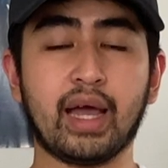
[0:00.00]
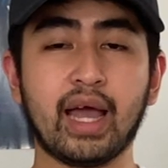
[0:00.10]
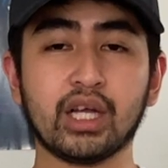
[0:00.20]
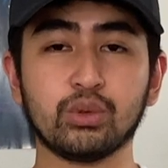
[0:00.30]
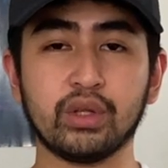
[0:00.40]

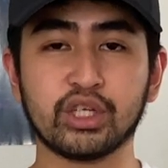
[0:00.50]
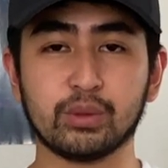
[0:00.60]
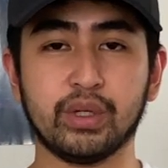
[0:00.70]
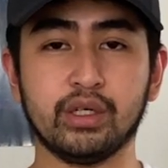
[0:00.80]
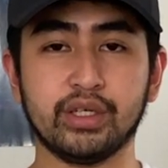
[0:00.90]
actual
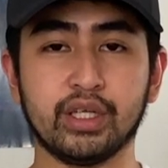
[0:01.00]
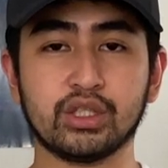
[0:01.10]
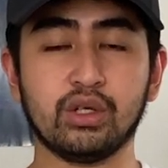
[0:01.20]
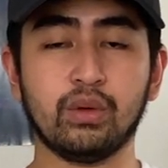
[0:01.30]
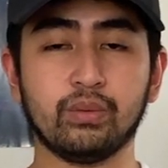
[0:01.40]

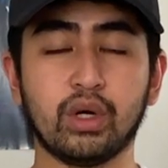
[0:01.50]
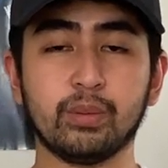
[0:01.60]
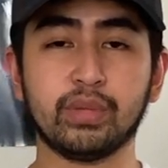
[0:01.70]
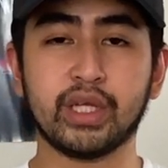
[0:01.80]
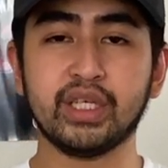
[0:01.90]
experience while
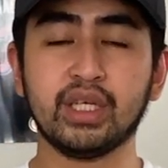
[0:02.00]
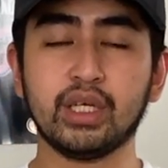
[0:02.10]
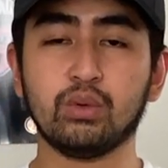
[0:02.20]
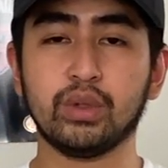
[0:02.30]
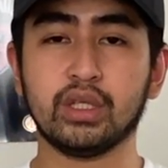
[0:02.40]

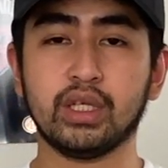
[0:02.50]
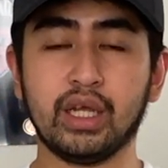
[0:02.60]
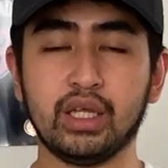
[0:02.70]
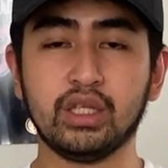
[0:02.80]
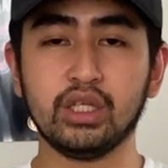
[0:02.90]
playing with the
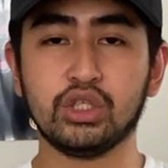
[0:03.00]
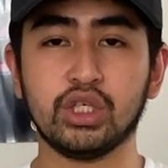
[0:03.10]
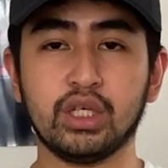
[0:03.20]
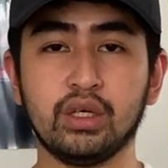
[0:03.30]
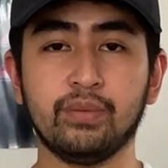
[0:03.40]

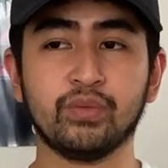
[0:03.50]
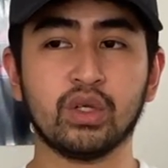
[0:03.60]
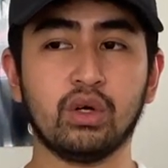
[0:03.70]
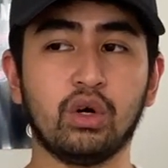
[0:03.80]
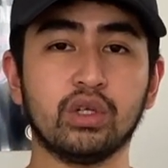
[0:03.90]
ADG
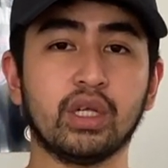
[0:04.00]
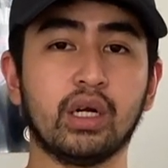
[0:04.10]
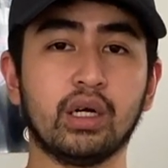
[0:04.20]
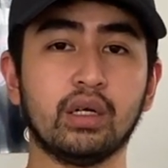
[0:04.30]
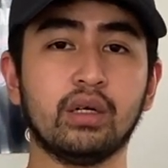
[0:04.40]
on
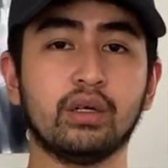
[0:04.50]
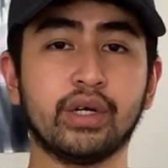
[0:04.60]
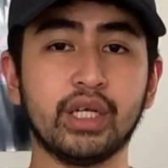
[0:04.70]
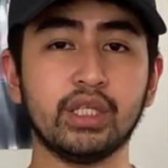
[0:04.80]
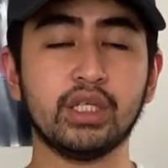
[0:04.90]
a
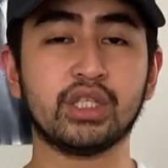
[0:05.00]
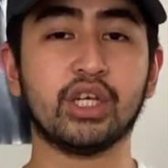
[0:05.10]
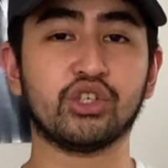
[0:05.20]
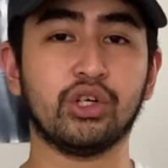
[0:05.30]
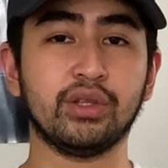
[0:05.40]
rainy
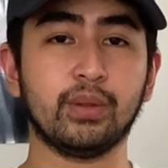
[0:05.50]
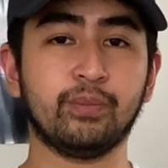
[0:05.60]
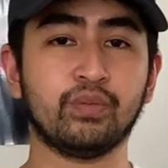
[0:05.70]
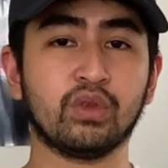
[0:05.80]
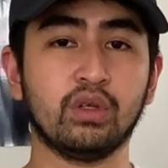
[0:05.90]
session.
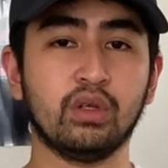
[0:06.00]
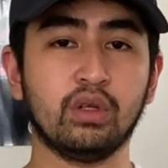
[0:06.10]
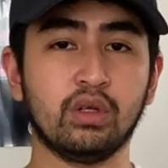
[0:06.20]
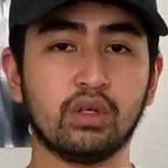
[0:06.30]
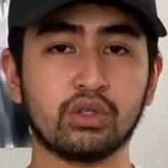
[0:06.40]

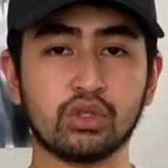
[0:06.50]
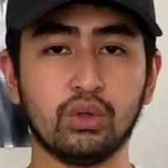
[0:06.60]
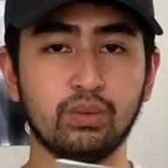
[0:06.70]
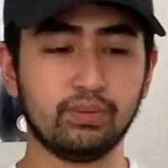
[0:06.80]
So